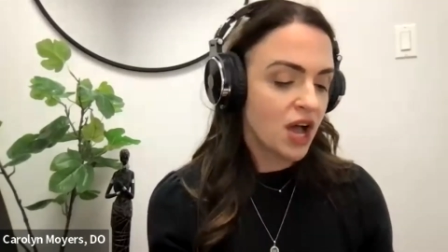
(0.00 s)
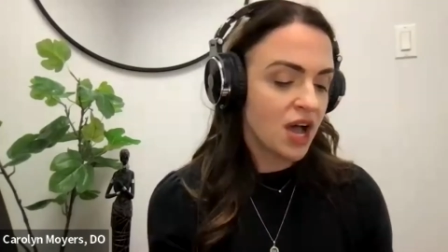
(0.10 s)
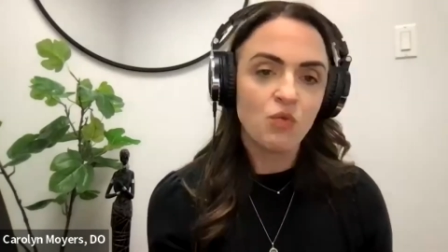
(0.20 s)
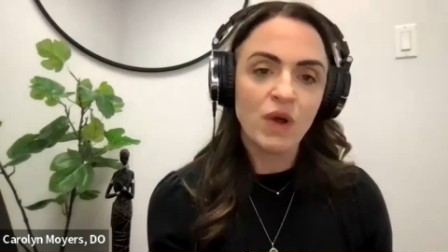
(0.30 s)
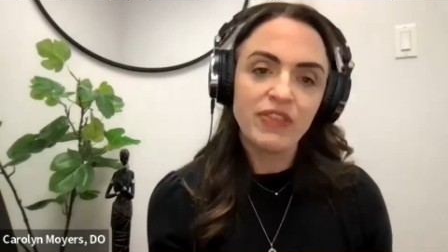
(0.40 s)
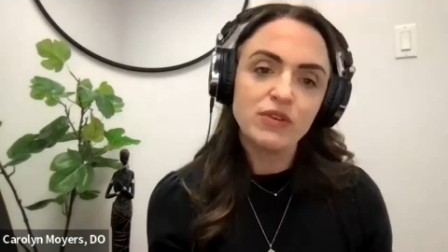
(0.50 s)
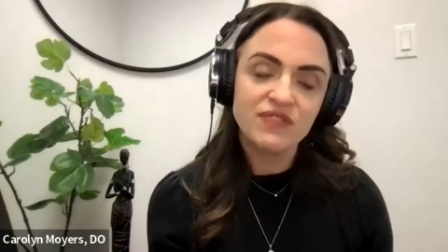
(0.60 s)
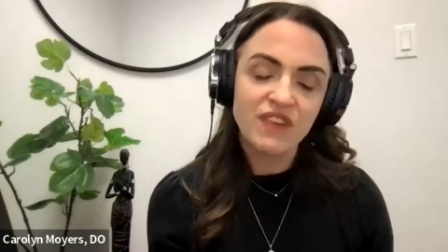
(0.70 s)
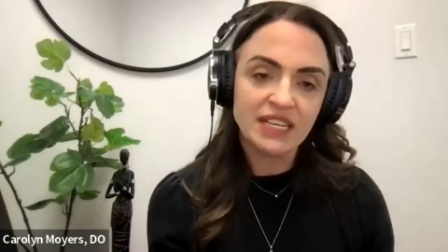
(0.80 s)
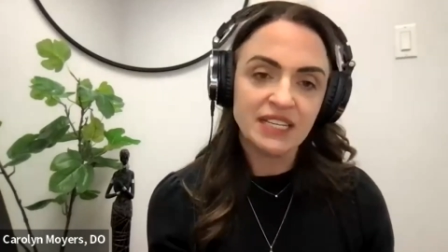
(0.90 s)
what those
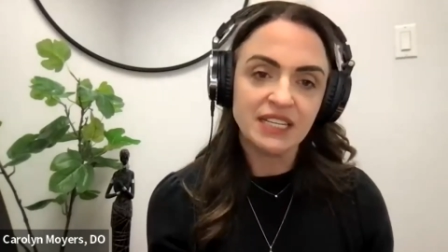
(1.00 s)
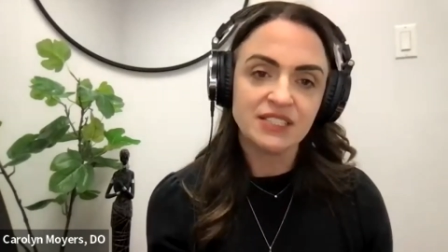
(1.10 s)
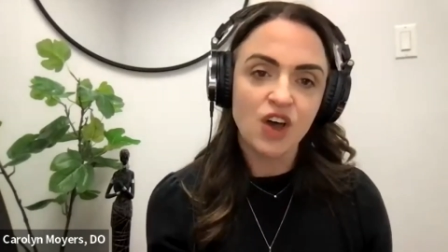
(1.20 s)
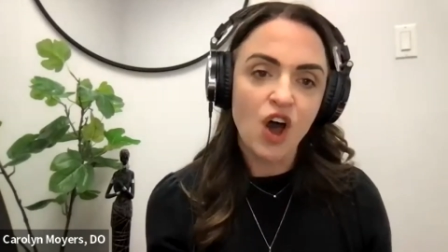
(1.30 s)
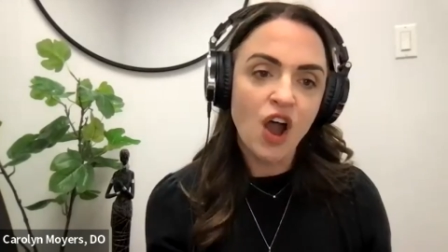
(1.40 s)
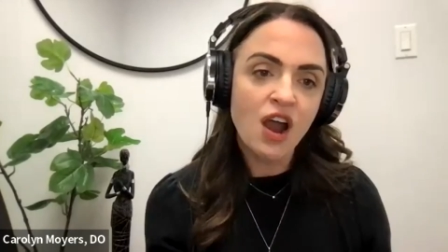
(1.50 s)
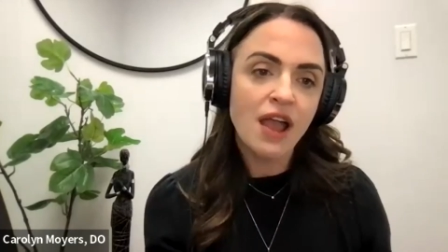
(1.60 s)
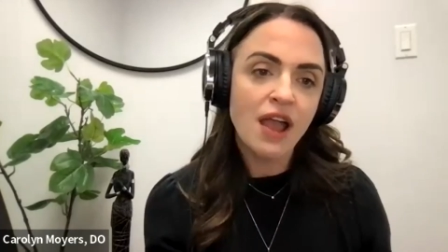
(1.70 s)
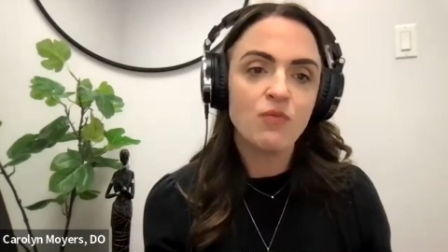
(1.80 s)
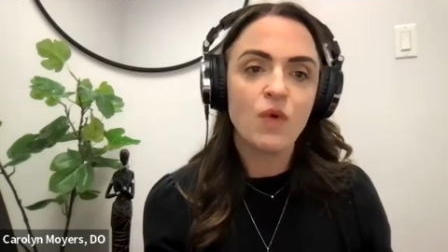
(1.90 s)
findings are
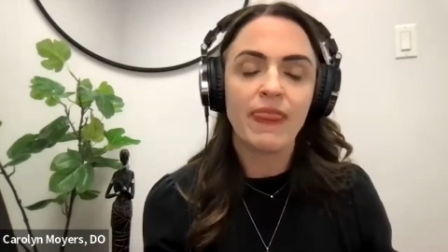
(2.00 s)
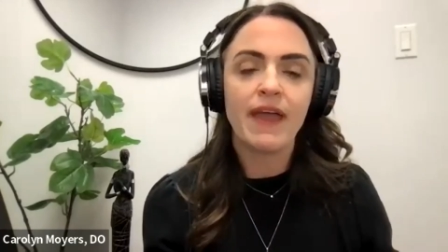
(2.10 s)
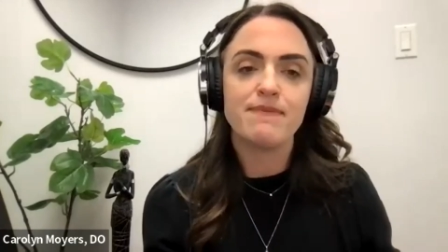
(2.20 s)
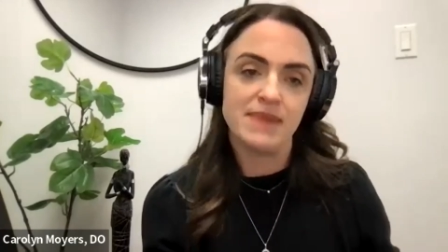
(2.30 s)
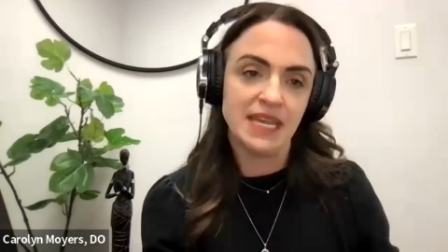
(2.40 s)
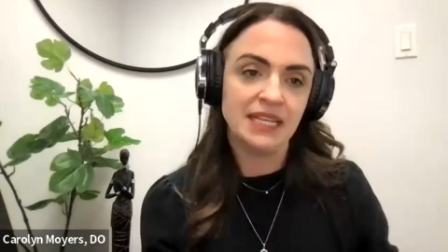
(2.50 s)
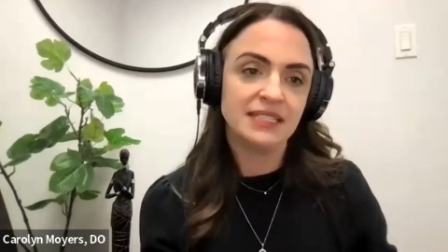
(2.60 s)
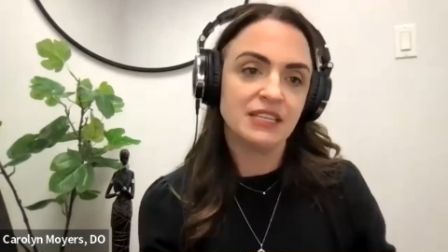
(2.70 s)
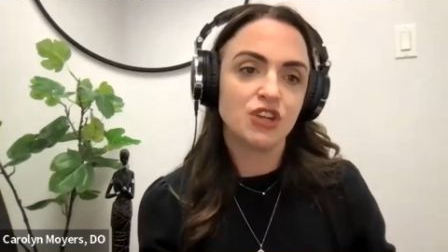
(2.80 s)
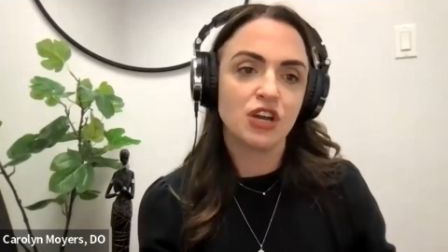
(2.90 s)
and what that means
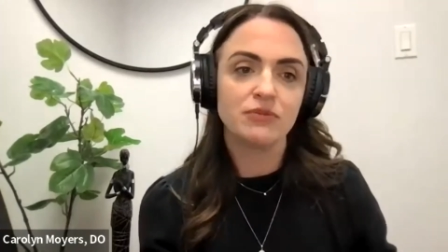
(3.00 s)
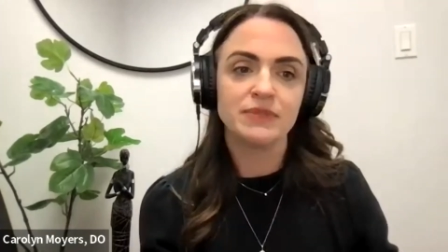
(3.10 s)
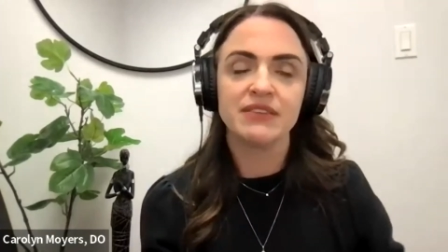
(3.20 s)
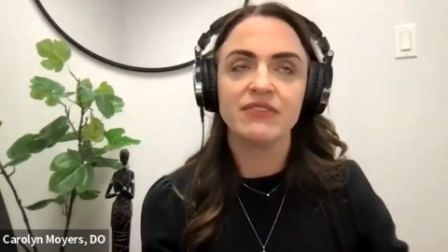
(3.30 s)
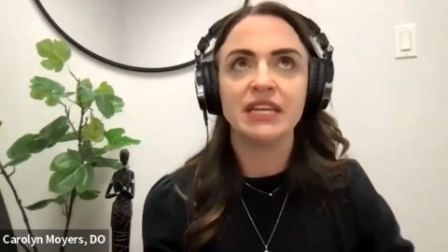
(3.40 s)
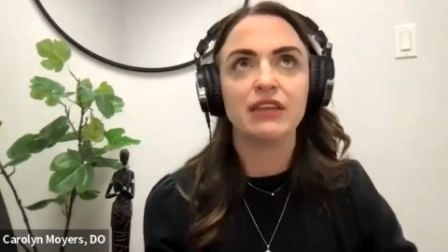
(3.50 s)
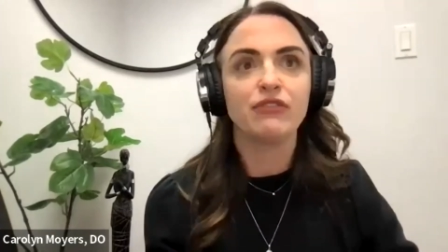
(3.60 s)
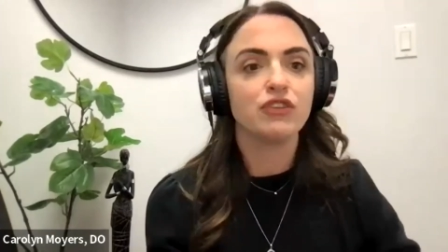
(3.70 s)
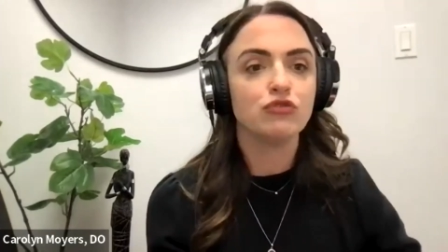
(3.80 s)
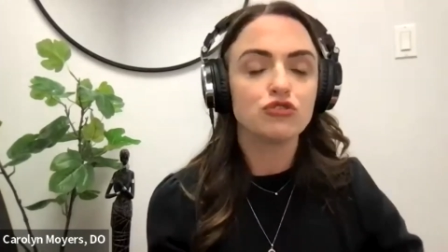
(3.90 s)
in terms of any
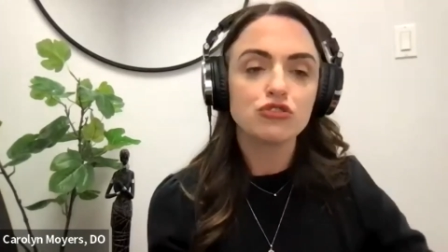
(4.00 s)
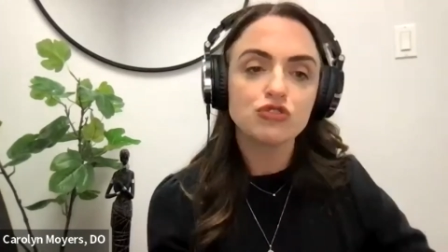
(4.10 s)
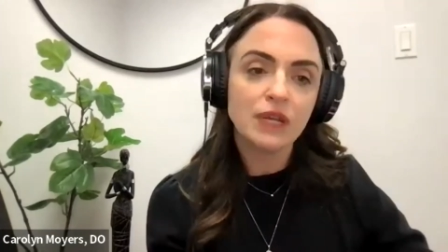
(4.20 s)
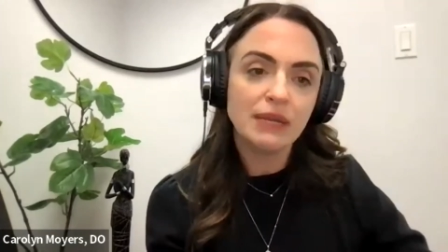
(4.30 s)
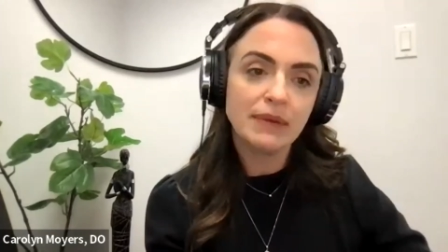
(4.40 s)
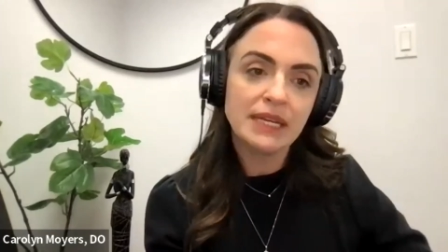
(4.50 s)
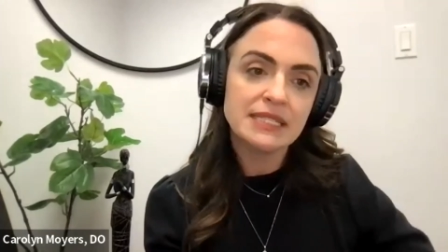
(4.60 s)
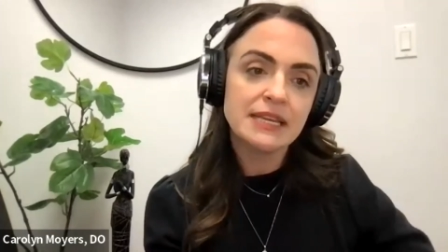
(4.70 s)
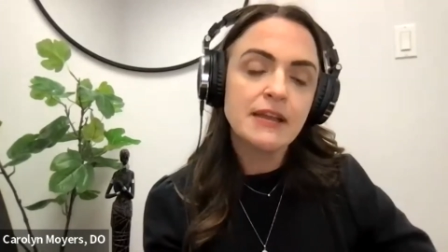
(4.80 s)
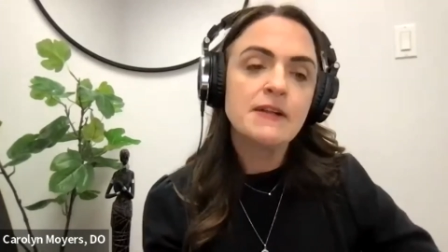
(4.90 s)
future treatment.